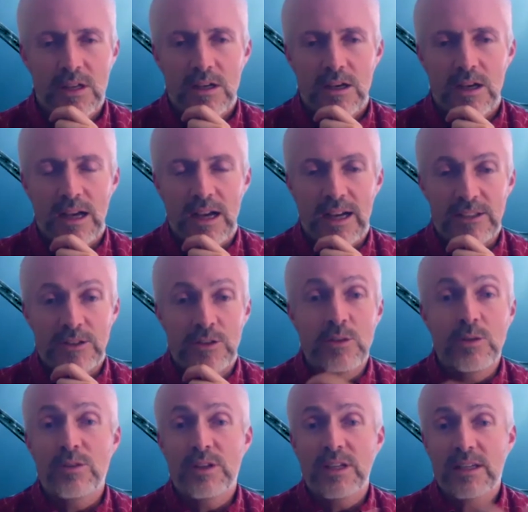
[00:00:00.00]
I do
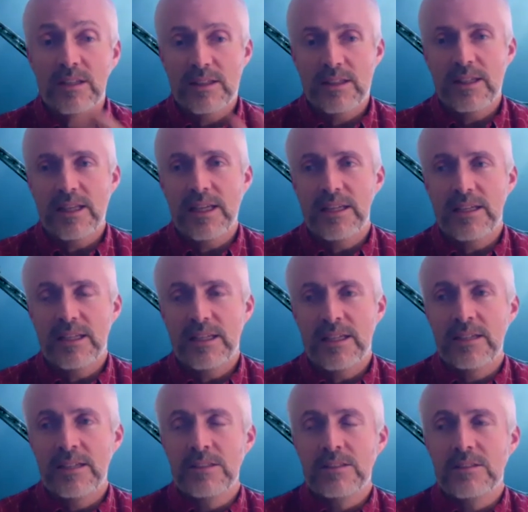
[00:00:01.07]
think that it
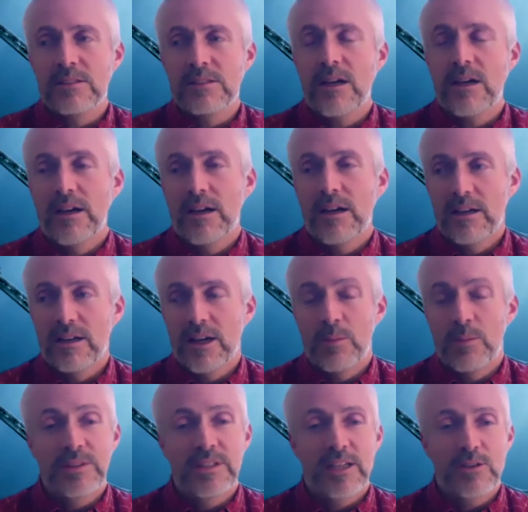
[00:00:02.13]
is a
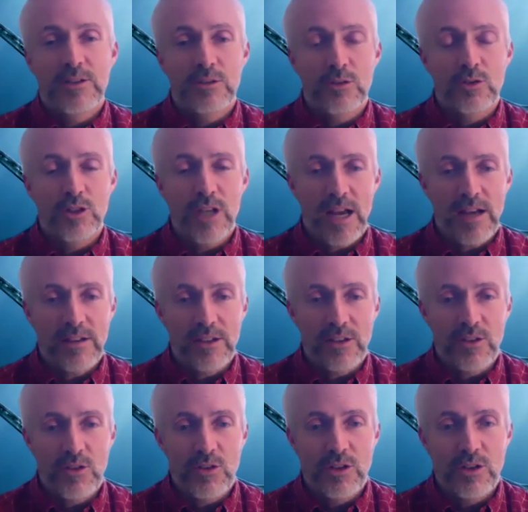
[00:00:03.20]
potential
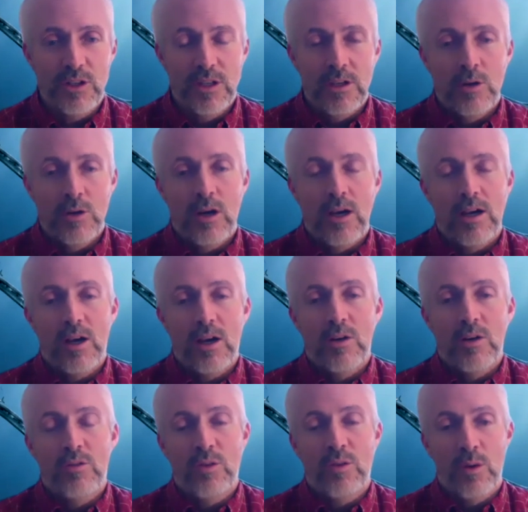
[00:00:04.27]
challenge
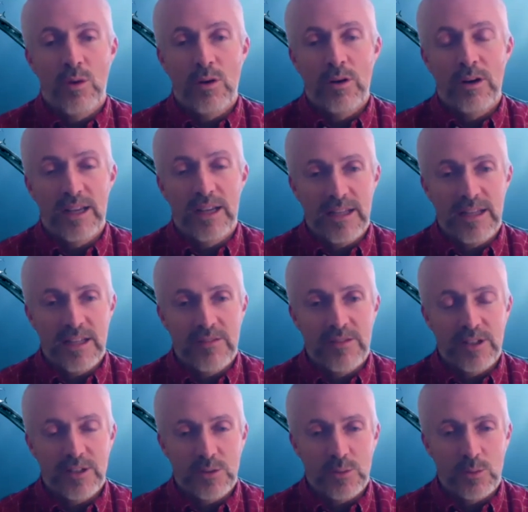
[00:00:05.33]
for any of
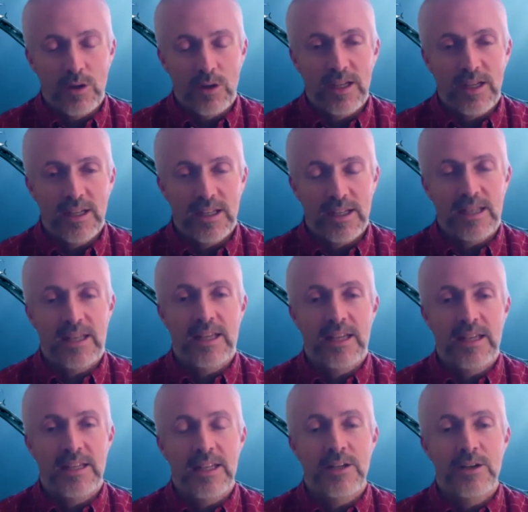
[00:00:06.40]
us working
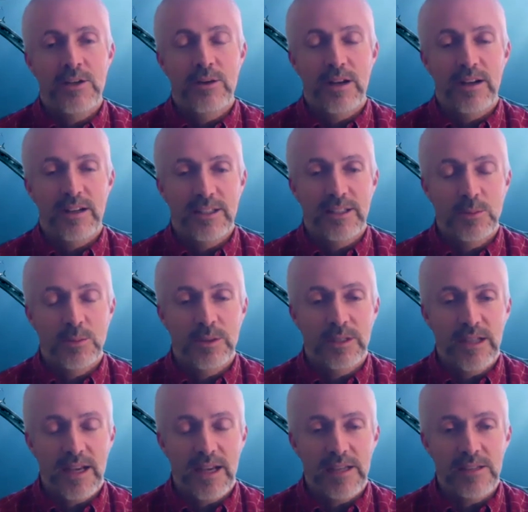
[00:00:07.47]
in integrated
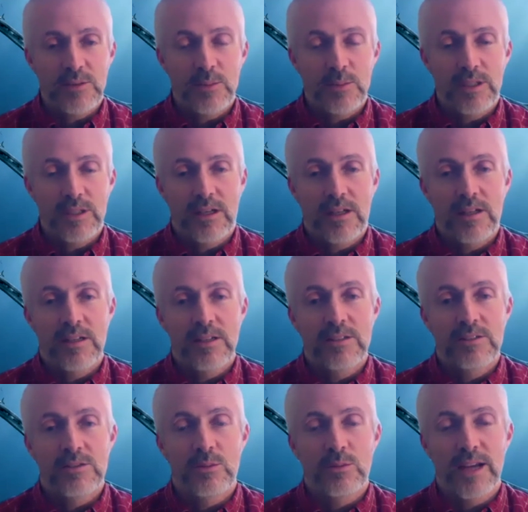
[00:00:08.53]
HPS,
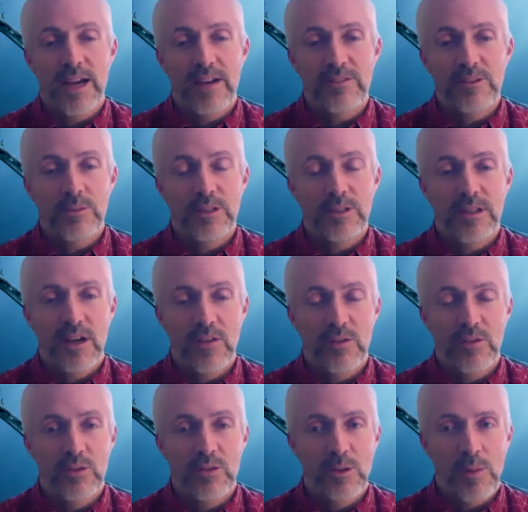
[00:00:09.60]
because we have to be
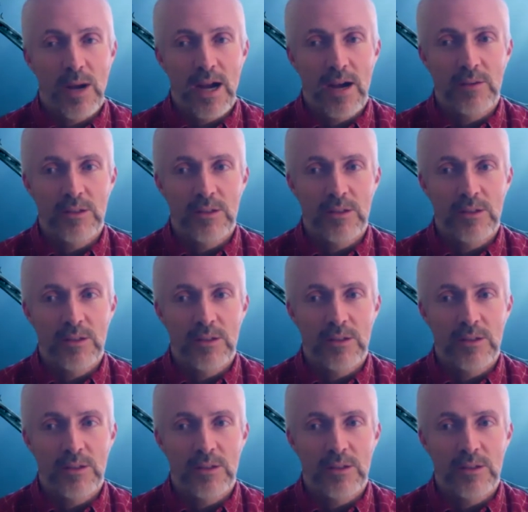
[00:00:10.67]
careful about